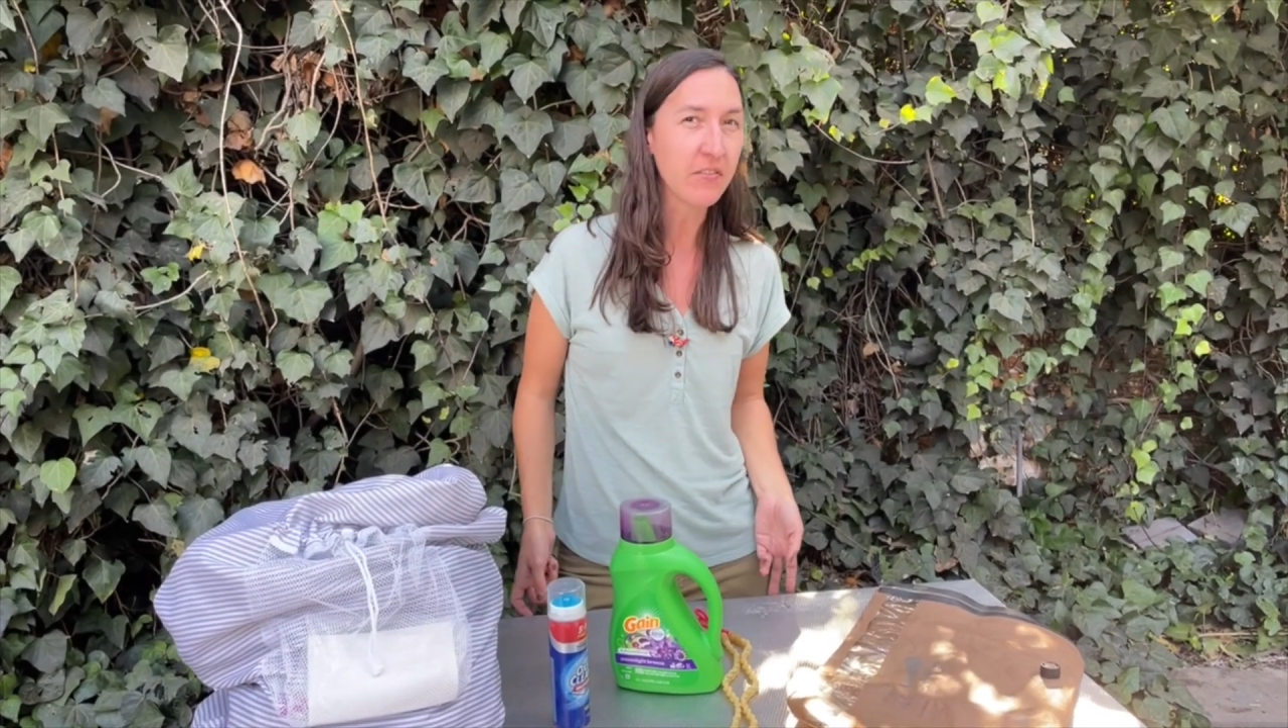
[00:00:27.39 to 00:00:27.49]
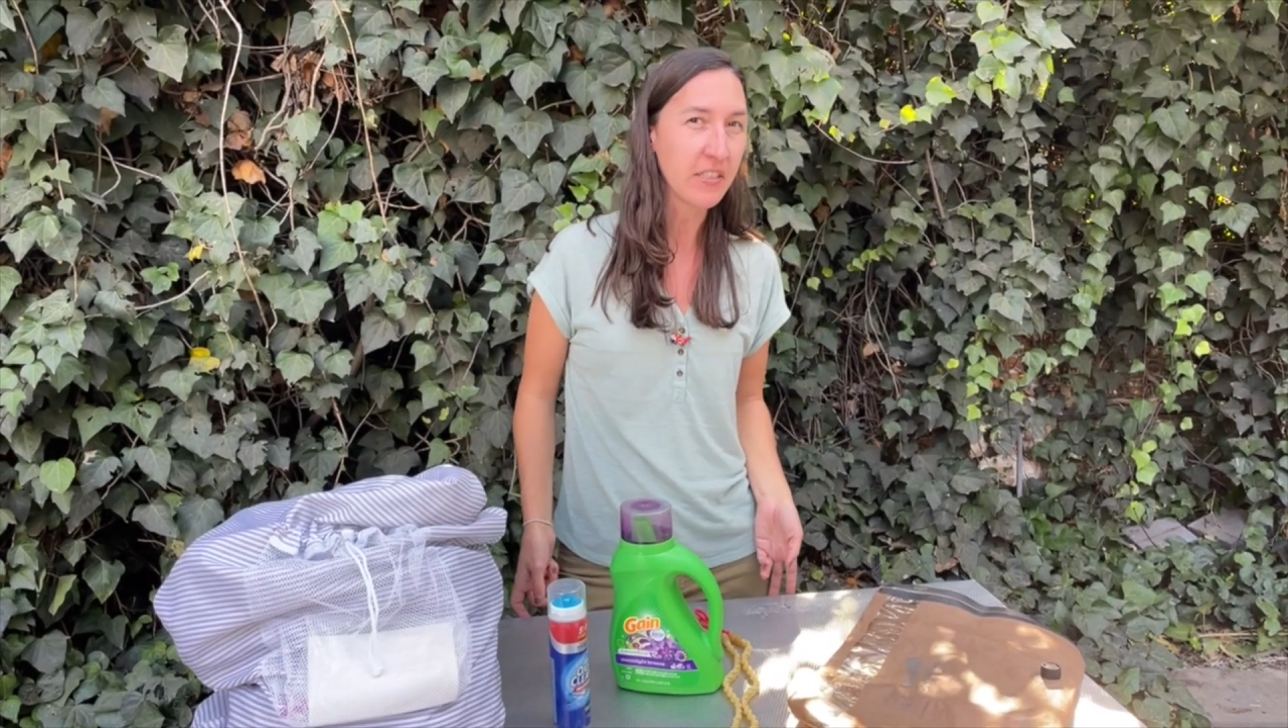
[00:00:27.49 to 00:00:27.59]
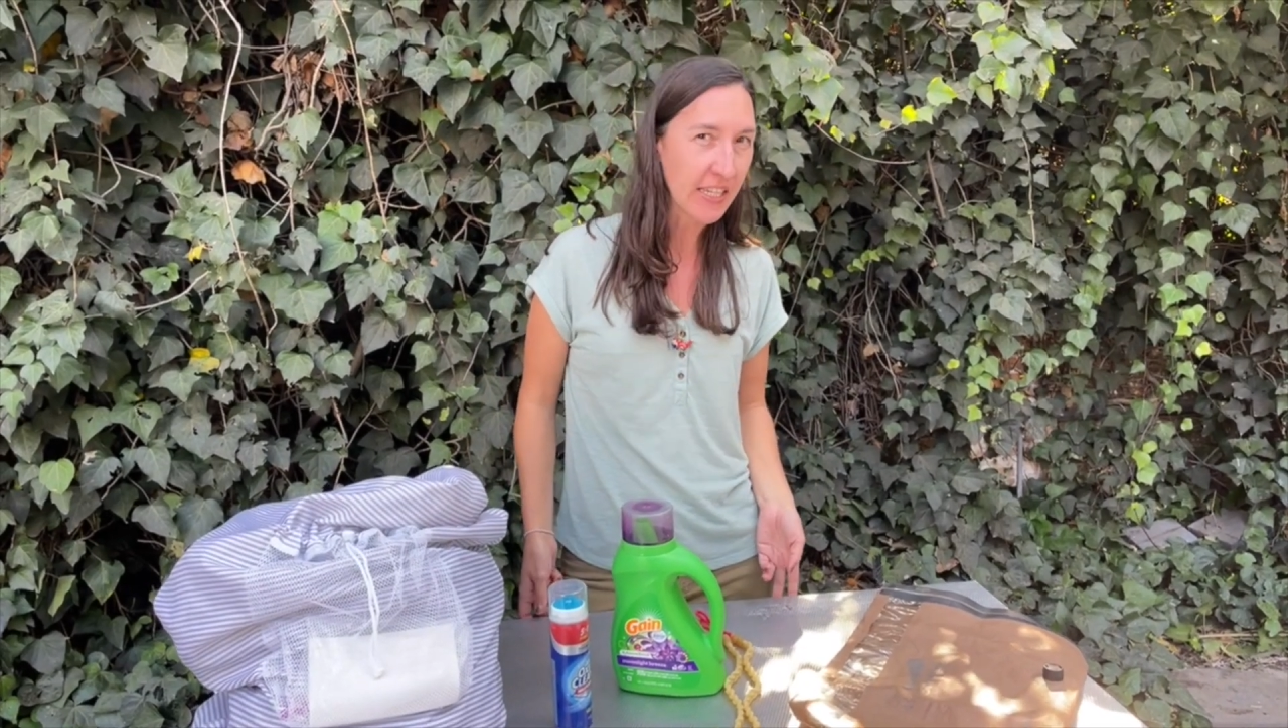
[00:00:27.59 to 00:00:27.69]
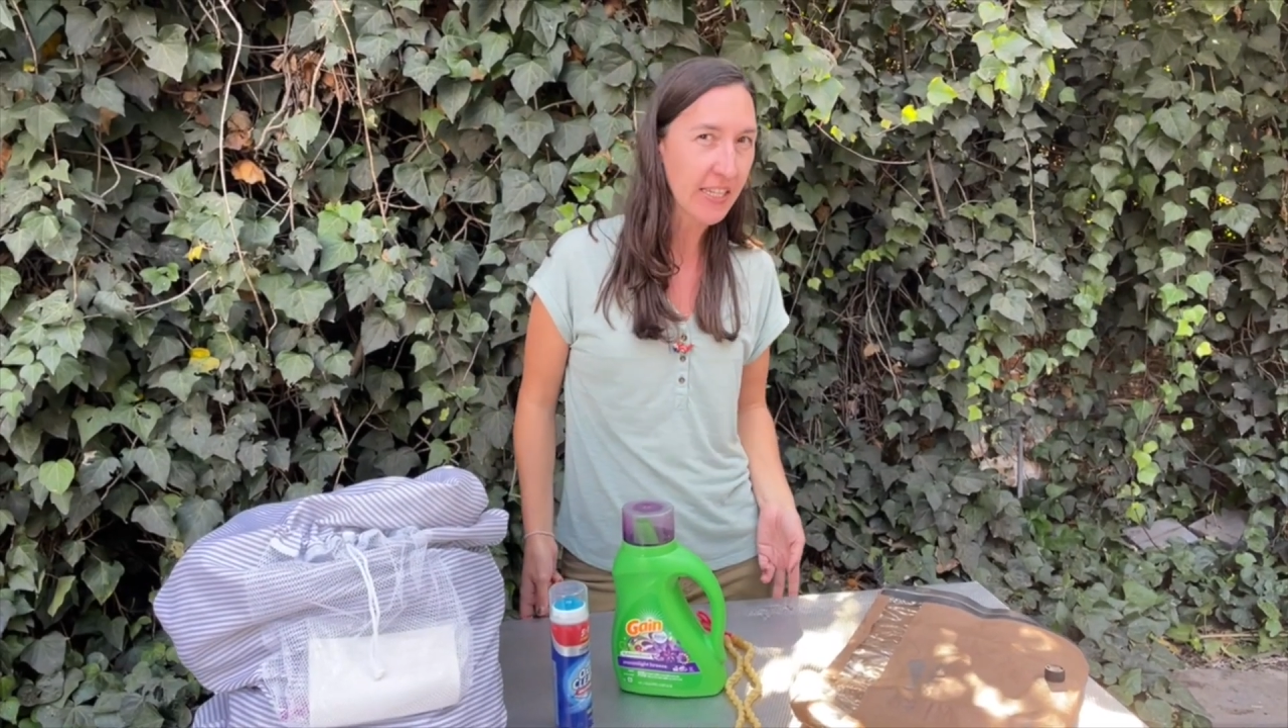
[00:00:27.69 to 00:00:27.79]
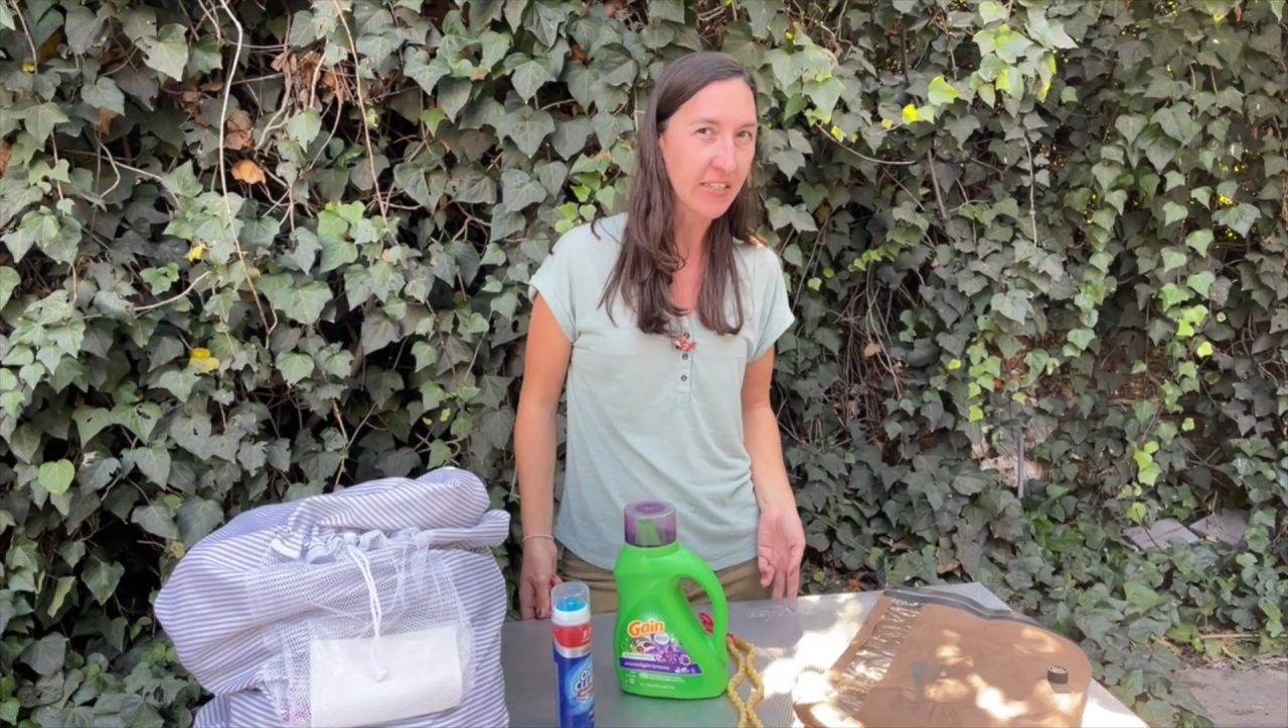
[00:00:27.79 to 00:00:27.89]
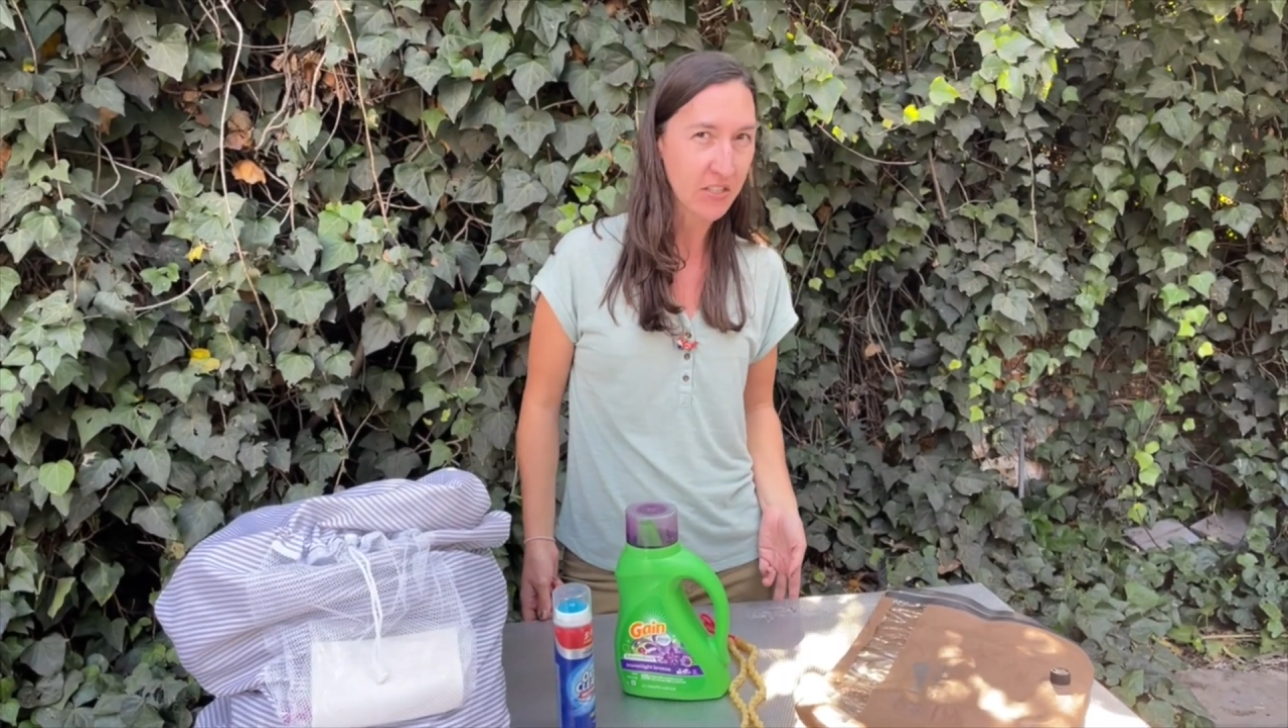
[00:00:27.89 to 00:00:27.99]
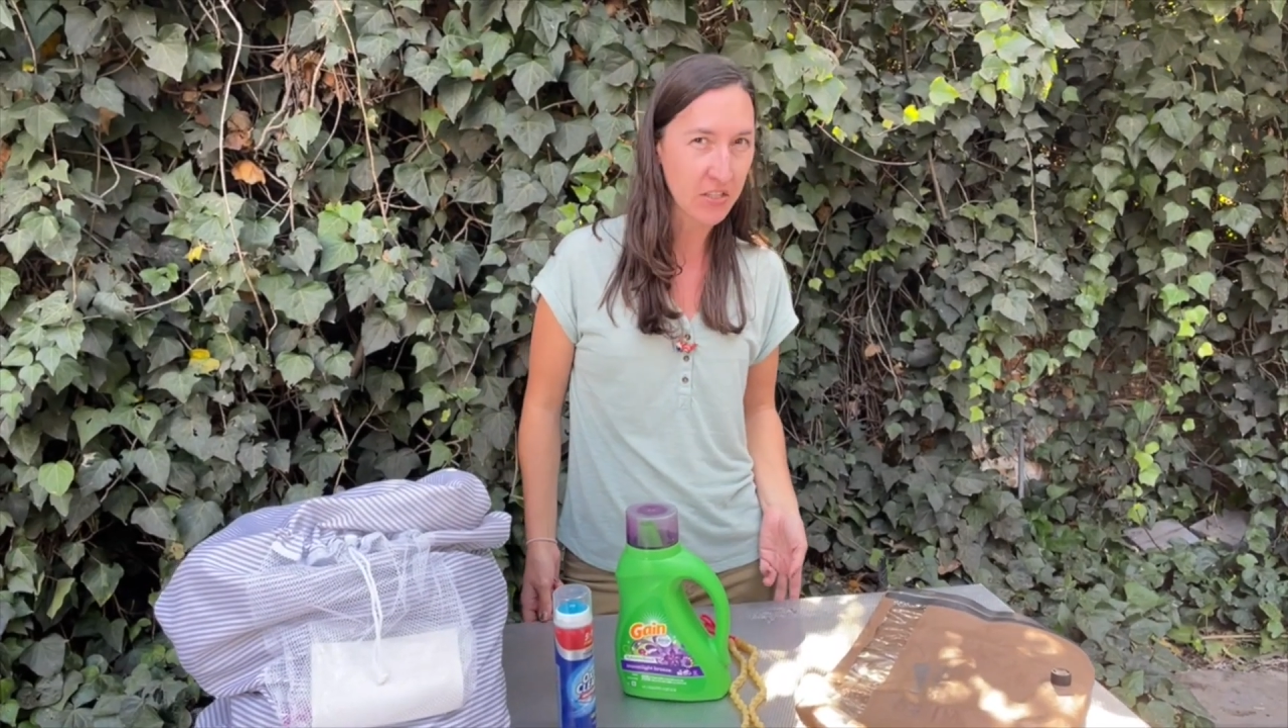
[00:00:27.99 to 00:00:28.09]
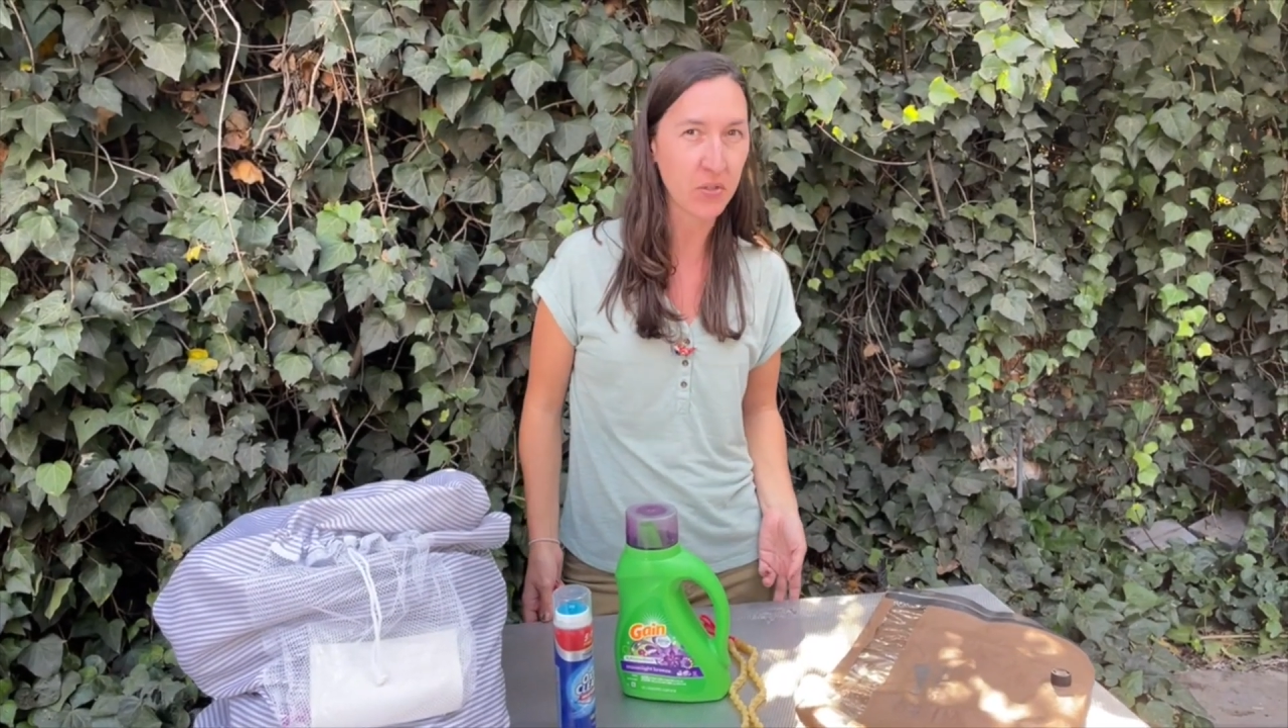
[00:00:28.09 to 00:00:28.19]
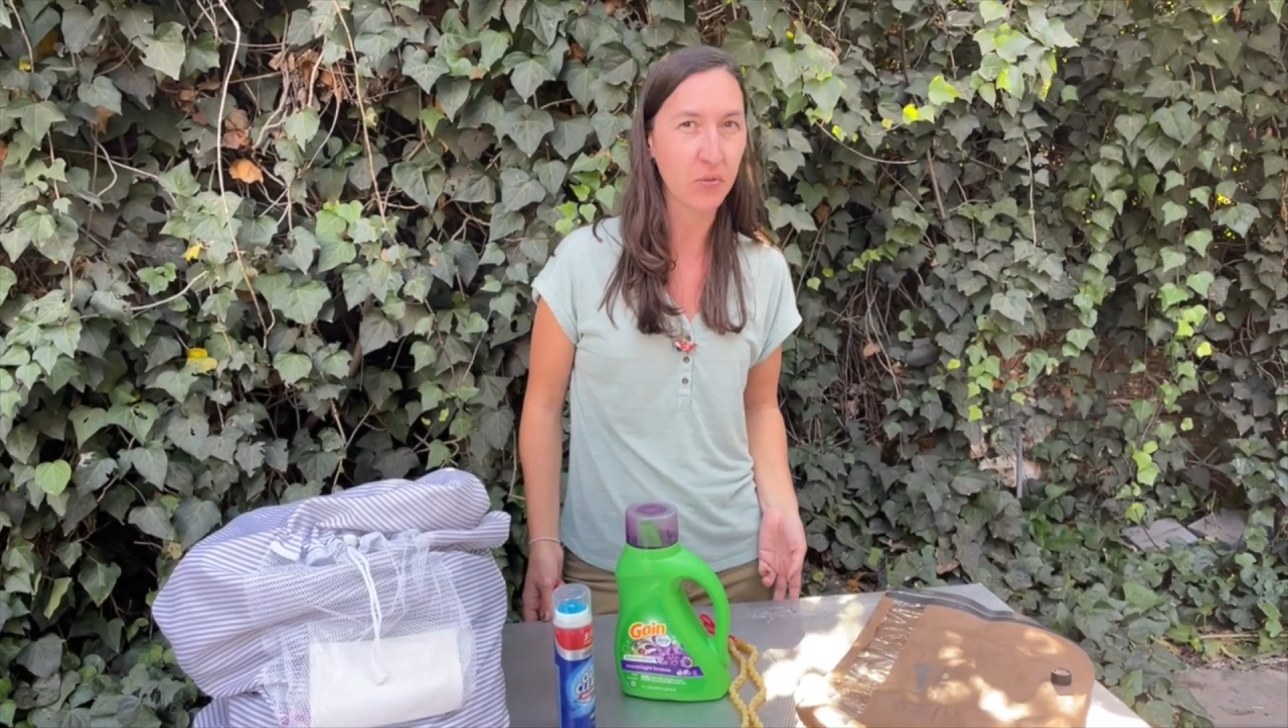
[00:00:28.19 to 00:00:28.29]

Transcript: needing to do